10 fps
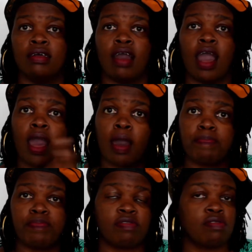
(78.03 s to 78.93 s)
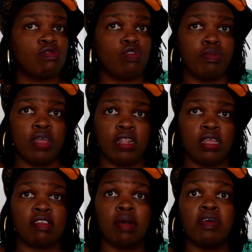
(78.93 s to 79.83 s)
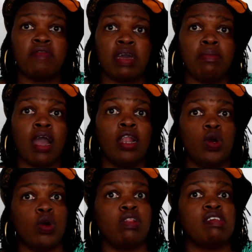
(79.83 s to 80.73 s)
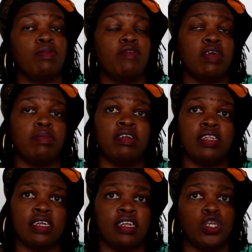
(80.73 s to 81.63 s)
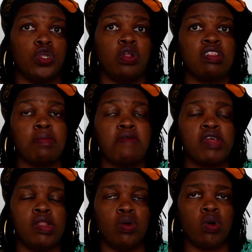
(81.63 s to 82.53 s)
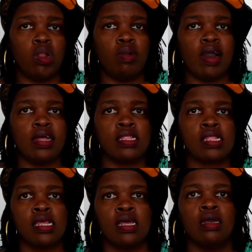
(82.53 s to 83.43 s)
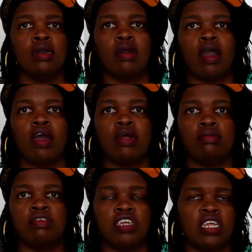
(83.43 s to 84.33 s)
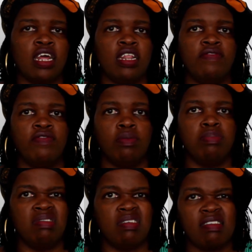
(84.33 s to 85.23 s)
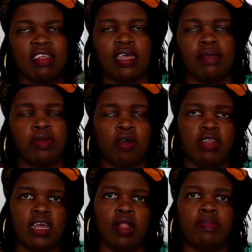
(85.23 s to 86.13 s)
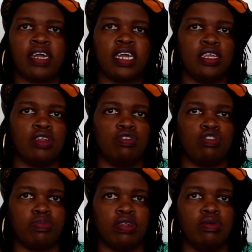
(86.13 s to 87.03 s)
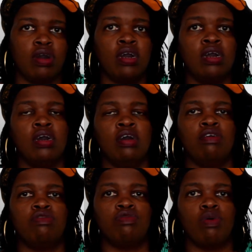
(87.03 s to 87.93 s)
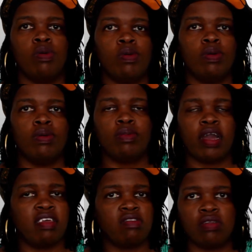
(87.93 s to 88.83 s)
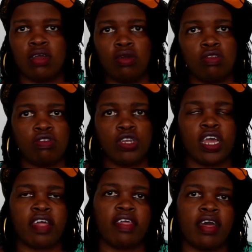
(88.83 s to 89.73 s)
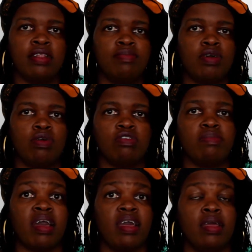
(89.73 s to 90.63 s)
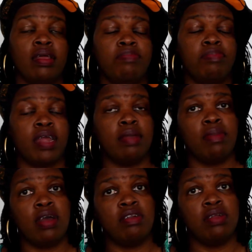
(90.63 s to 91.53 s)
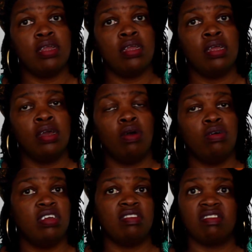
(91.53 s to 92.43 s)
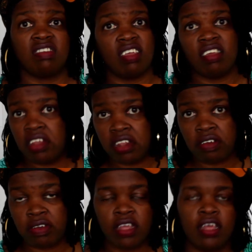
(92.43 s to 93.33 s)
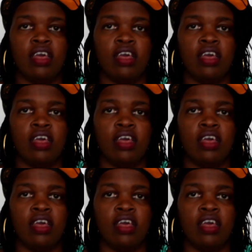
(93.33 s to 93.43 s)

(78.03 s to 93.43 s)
apps, so many. Some of them are local, some of them are international. Some of the local ones are generally for business and they probably help a Kenyan entrepreneur. So I just thought I'd also share that because my primary audience is Kenyan anyway.